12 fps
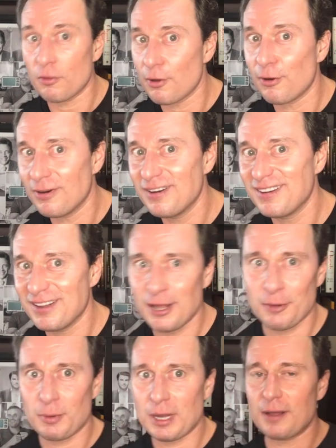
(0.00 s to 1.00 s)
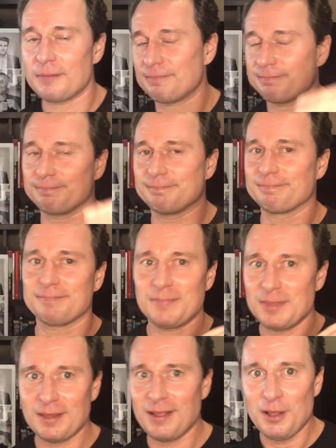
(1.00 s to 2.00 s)
though.
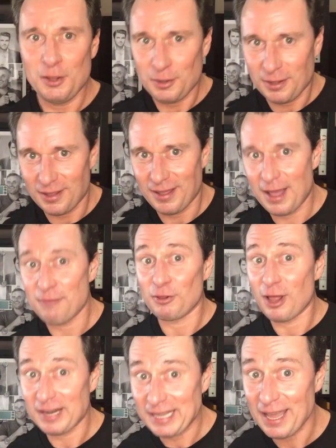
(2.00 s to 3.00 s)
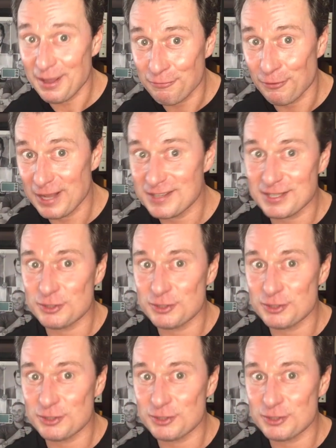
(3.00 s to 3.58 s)
I have a lot of gay friends.